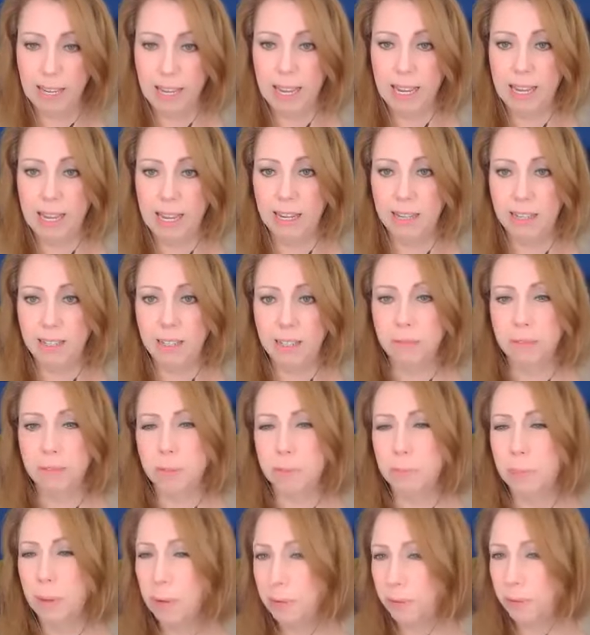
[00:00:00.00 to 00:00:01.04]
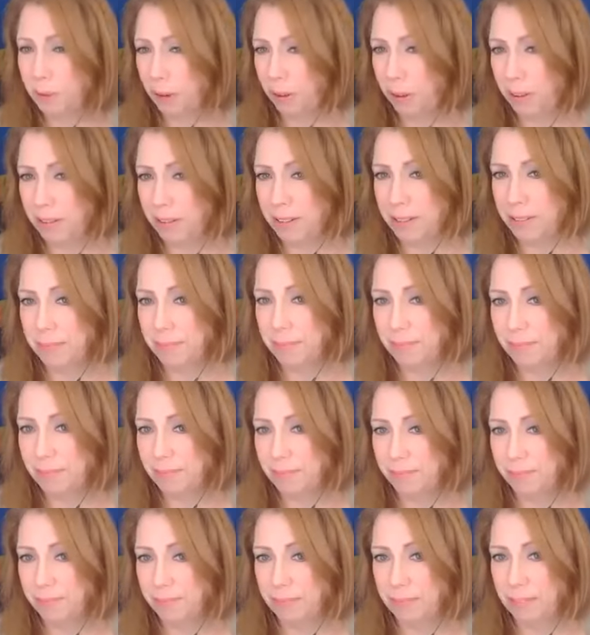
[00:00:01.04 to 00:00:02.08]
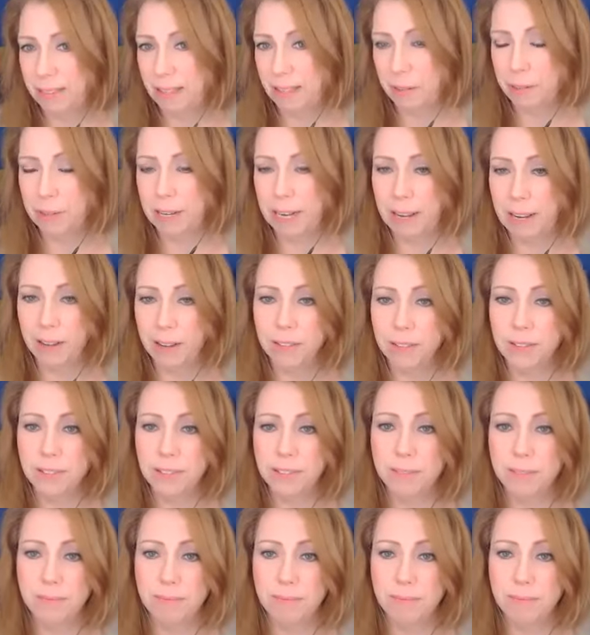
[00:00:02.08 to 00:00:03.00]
and there was a boat dock. And I went out